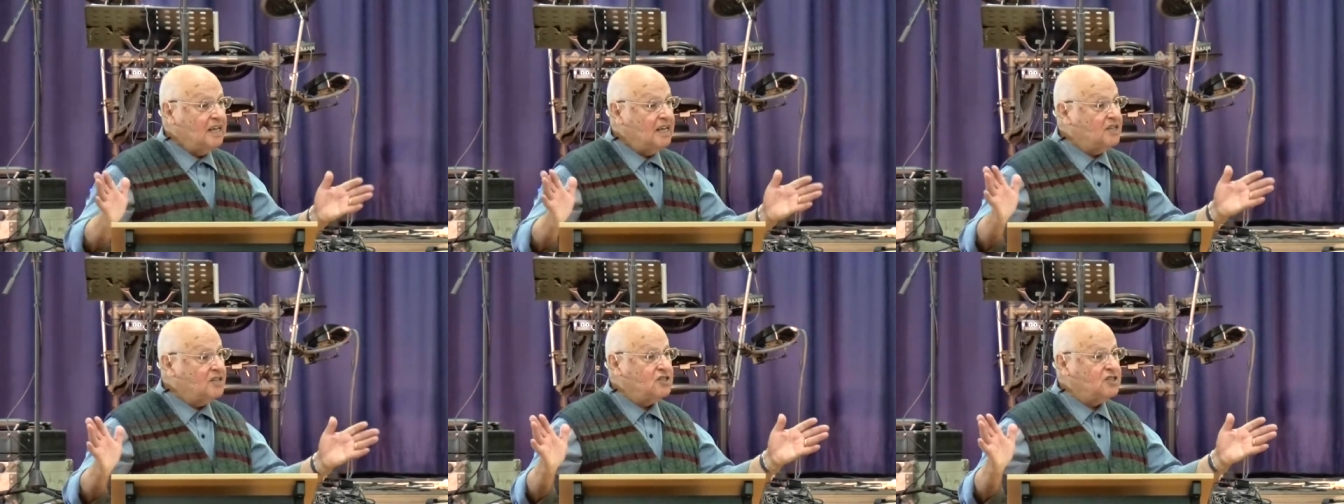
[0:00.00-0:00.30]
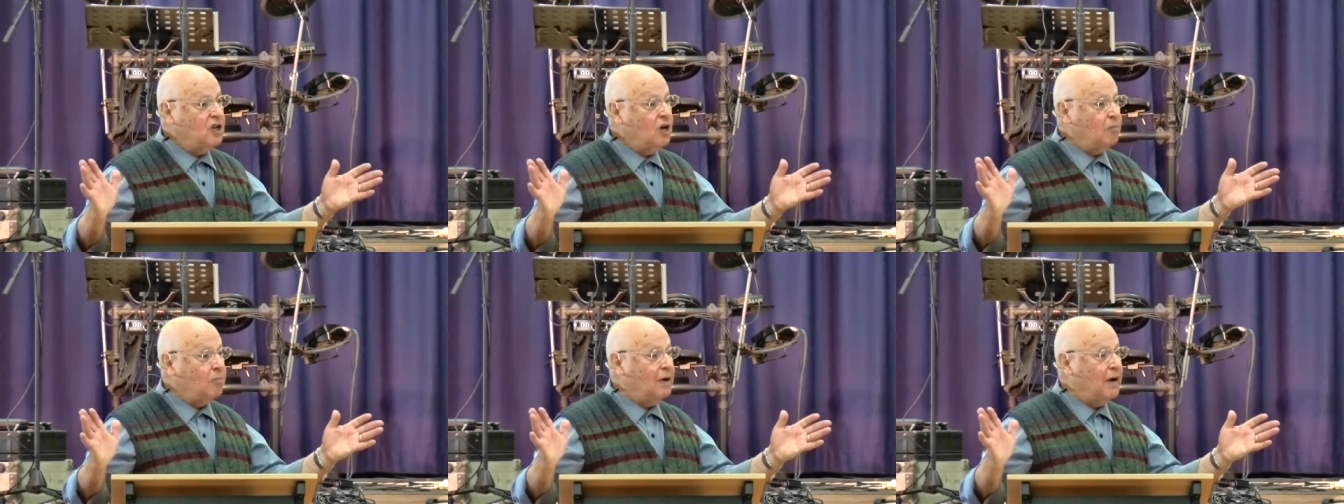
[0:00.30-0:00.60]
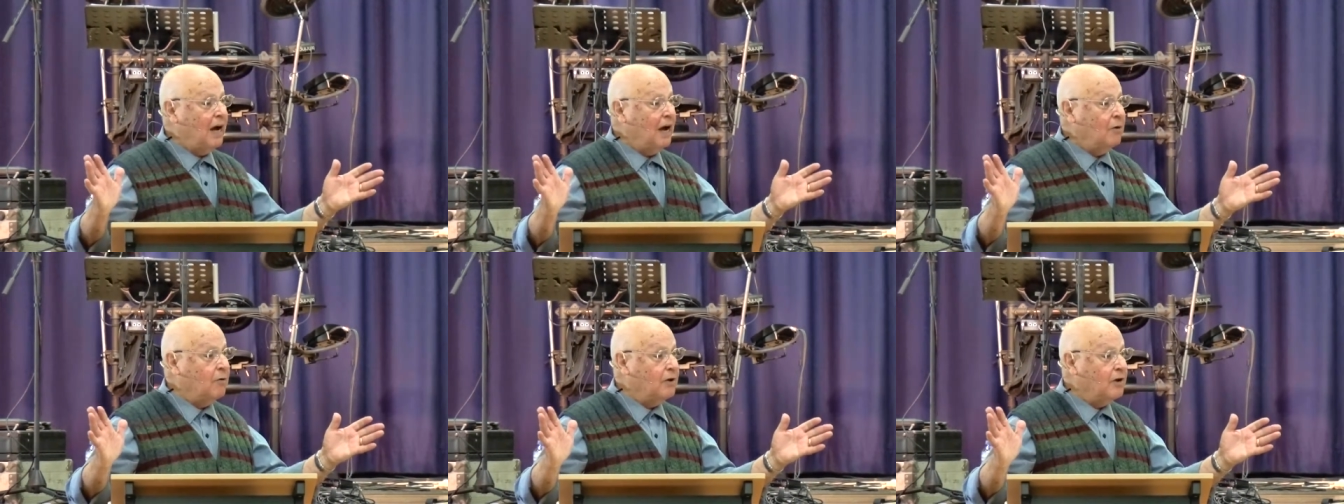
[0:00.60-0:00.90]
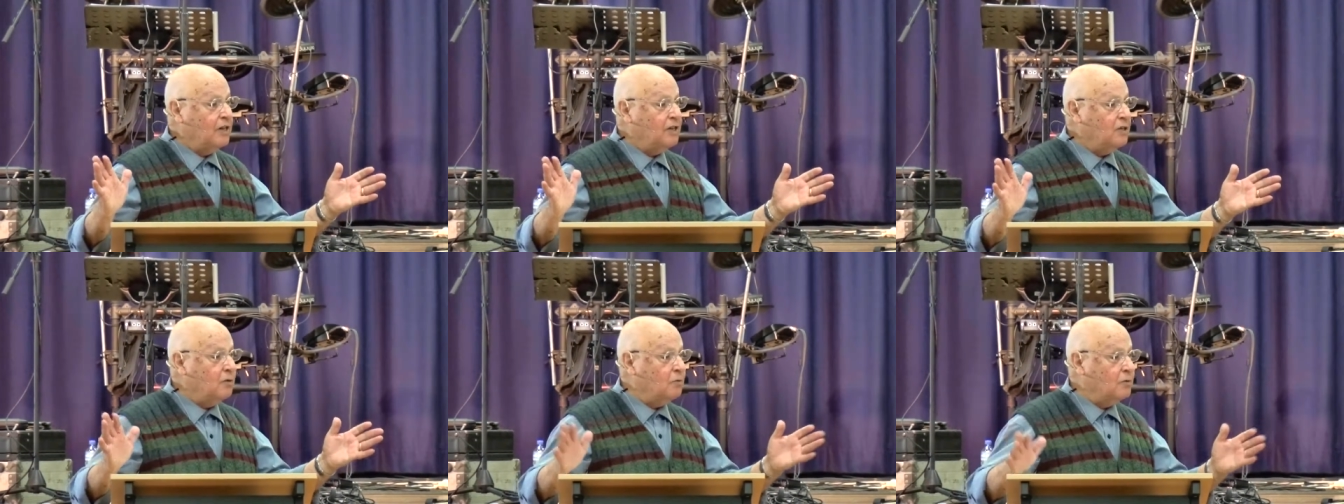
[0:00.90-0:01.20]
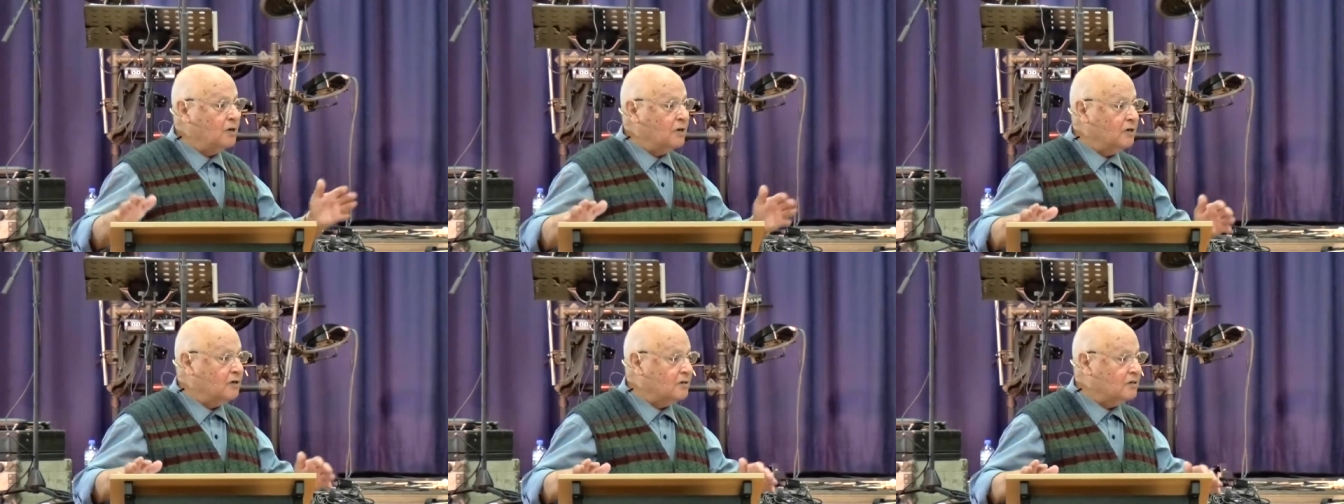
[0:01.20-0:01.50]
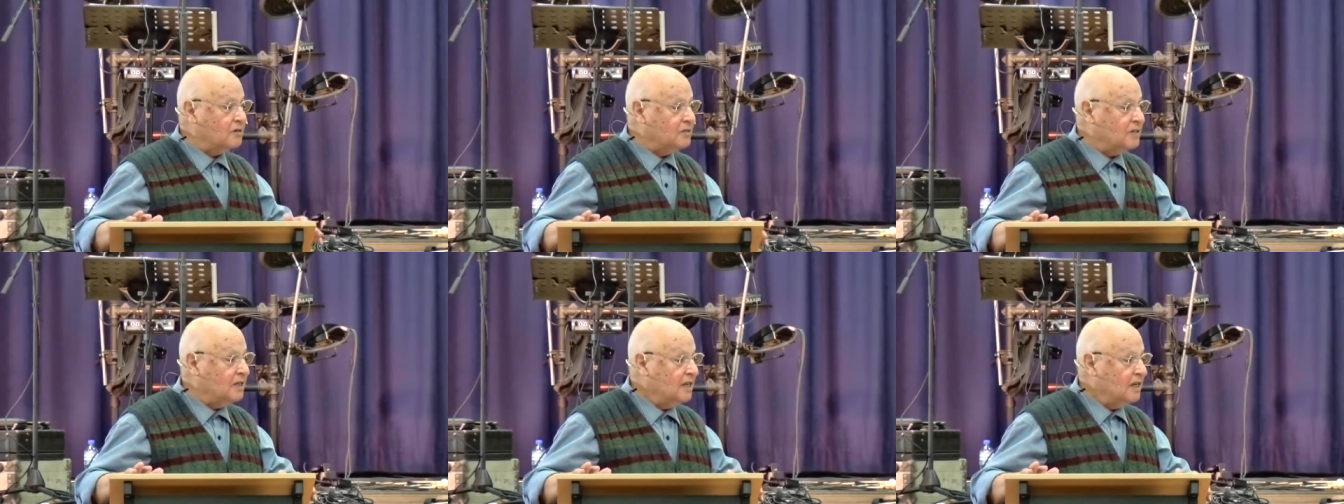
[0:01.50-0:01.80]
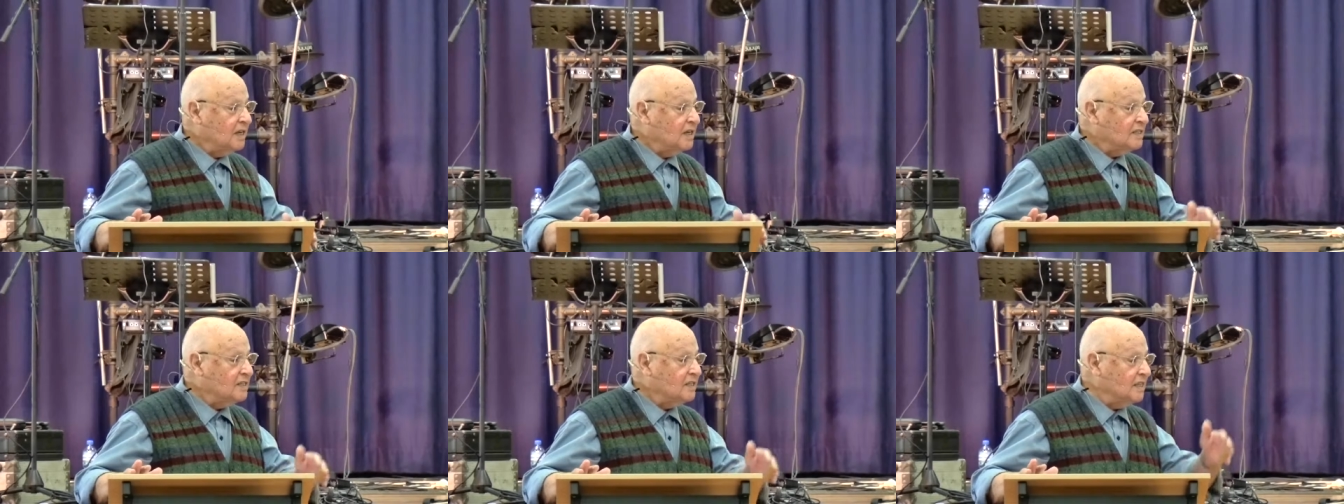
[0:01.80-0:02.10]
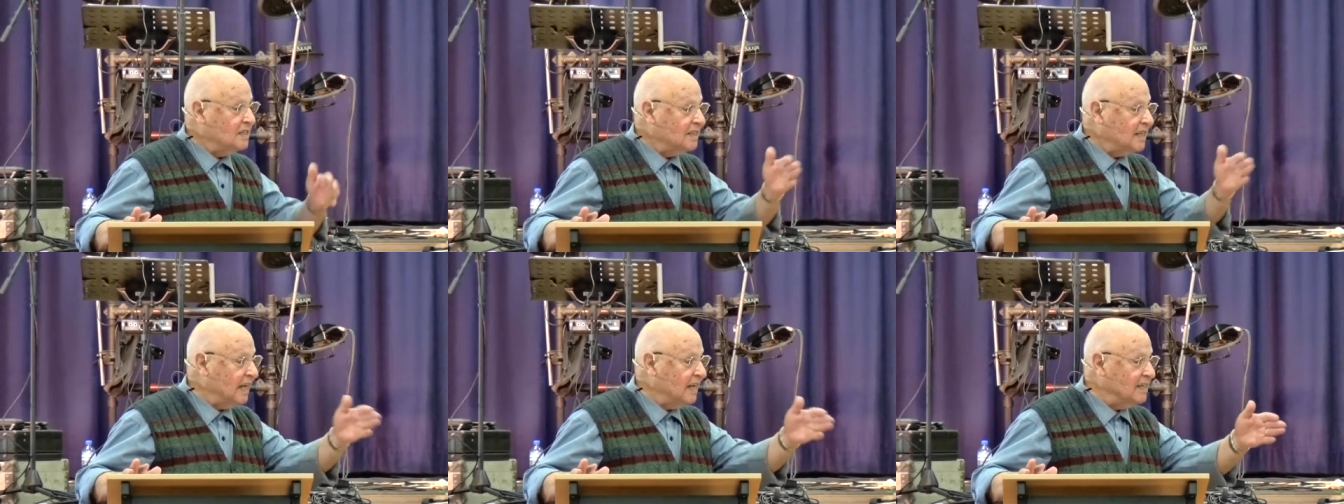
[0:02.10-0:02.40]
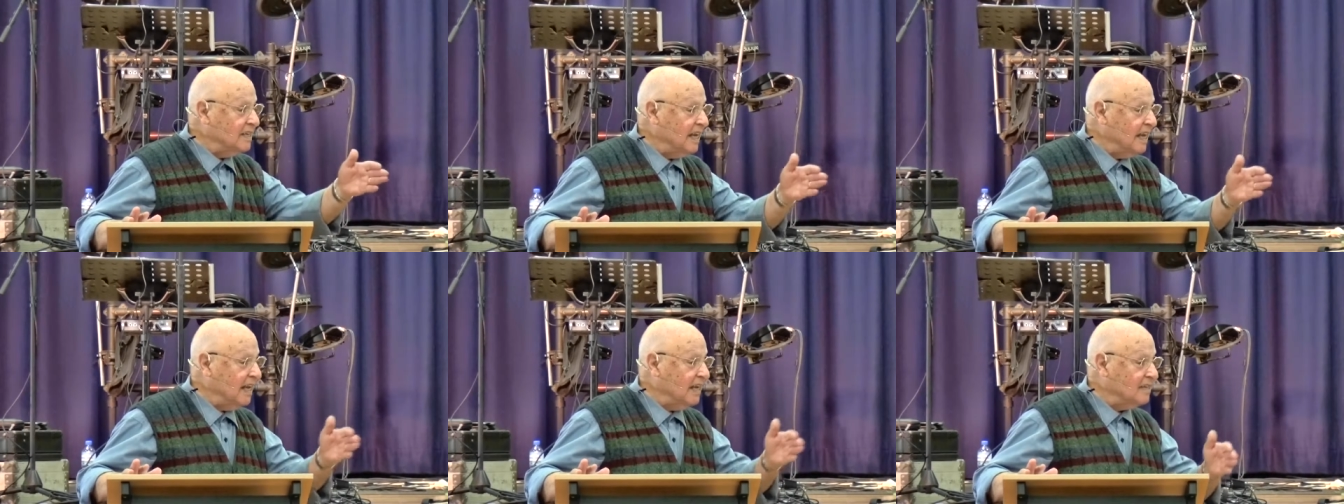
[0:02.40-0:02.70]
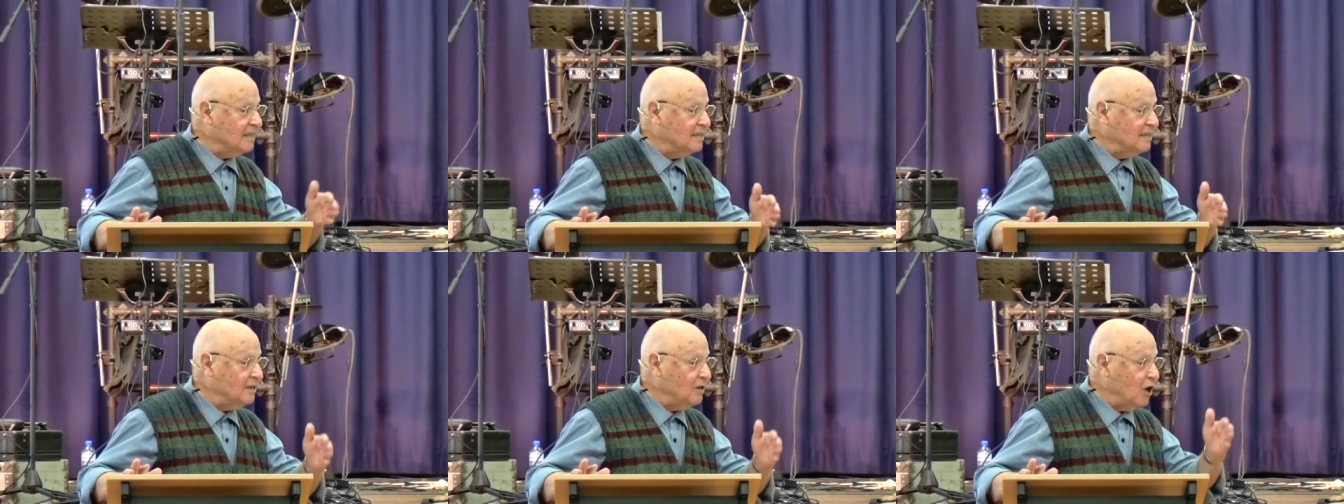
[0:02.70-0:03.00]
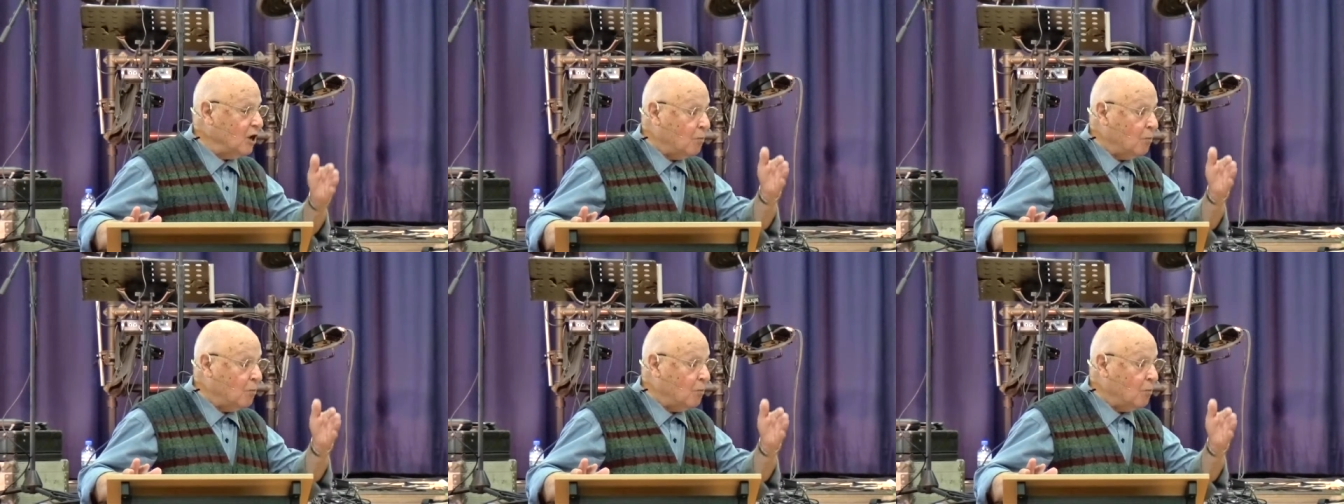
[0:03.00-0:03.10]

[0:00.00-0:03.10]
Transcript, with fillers: There is no power in the world that can get